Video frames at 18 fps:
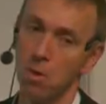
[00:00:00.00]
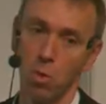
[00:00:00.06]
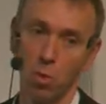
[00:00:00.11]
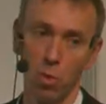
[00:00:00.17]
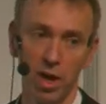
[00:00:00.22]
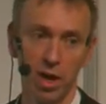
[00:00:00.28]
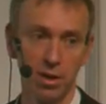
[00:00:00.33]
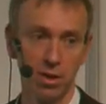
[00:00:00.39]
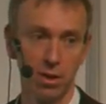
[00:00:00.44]

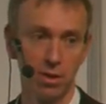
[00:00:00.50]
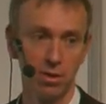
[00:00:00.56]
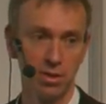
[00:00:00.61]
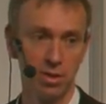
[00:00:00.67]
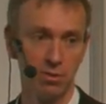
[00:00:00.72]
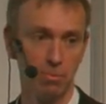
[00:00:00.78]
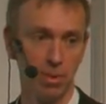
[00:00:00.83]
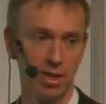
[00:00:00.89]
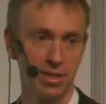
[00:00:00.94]
We had a lot
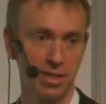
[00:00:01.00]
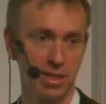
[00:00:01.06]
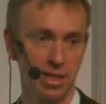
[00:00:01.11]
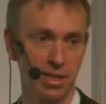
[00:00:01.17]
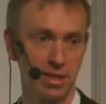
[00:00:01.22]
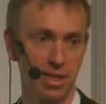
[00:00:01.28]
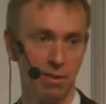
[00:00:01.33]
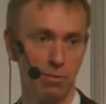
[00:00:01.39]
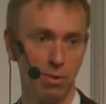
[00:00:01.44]
of past
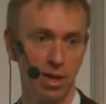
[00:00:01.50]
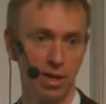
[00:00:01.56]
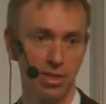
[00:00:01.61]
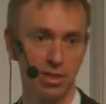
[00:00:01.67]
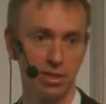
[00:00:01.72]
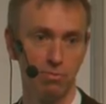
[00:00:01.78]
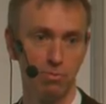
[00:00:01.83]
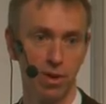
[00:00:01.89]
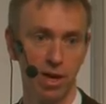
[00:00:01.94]

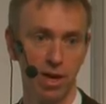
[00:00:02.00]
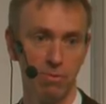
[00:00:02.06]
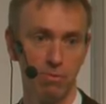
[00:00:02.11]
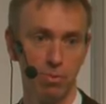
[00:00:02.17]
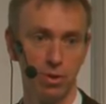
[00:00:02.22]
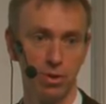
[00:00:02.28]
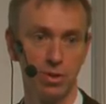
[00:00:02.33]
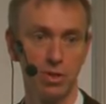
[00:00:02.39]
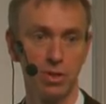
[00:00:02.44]
examination
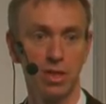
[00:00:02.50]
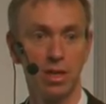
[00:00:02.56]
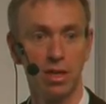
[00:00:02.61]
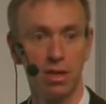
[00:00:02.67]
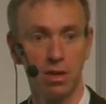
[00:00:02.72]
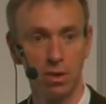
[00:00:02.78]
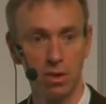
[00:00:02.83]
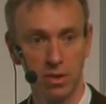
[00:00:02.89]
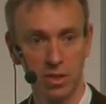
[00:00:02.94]
papers,
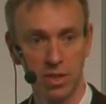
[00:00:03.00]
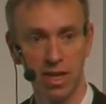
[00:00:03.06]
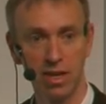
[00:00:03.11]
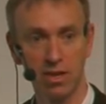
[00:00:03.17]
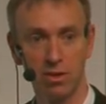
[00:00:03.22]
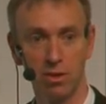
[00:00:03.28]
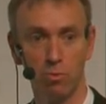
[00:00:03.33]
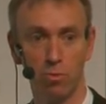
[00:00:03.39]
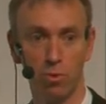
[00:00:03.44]

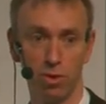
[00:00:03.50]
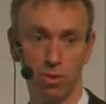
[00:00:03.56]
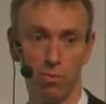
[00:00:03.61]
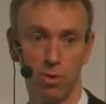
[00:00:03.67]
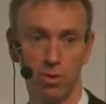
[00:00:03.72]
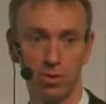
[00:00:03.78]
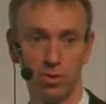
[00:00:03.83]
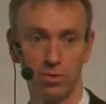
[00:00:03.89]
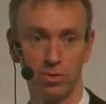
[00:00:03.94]
tagged them with the
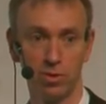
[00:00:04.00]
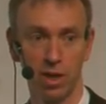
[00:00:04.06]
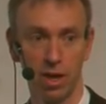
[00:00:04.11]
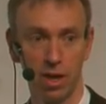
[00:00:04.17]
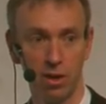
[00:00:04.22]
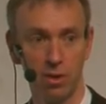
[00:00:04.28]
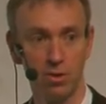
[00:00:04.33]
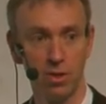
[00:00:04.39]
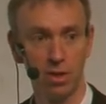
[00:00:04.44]
module
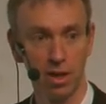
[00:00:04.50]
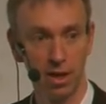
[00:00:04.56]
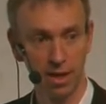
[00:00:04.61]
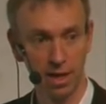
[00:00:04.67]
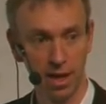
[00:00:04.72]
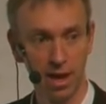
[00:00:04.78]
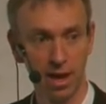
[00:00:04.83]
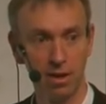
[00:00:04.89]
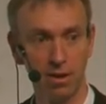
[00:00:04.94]
code.
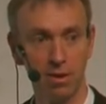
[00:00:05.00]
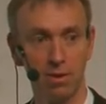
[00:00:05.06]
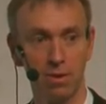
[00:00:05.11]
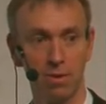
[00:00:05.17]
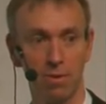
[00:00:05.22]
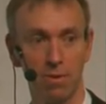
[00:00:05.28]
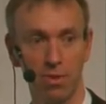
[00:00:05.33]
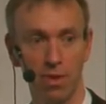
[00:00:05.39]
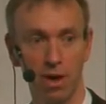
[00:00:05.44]
Again,
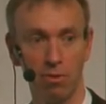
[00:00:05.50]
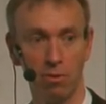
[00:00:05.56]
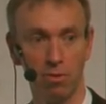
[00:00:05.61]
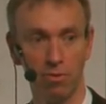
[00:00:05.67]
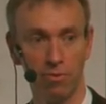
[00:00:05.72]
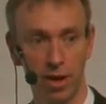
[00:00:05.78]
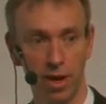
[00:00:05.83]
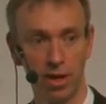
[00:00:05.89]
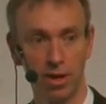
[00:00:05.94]
they were
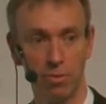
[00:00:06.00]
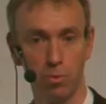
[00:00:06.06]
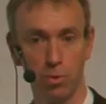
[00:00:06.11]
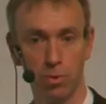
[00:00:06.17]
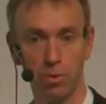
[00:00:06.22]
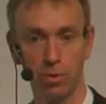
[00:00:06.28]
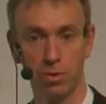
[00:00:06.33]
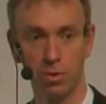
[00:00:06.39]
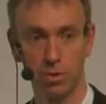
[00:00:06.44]

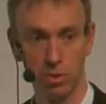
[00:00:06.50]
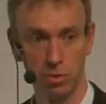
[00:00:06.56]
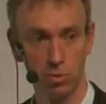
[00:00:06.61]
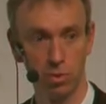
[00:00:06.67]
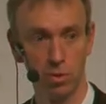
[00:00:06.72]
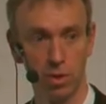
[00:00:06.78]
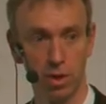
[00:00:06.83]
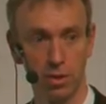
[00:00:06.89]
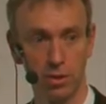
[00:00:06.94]
available to
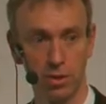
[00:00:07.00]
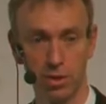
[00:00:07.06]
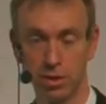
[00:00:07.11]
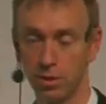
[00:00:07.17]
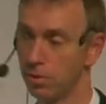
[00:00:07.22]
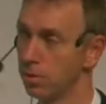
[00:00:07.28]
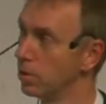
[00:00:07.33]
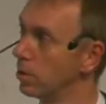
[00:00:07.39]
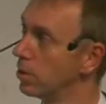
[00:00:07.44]
all our
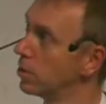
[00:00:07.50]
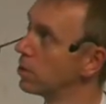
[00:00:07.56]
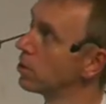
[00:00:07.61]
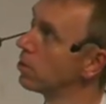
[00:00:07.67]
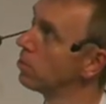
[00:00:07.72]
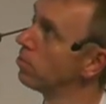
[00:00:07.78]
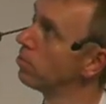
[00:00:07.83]
students.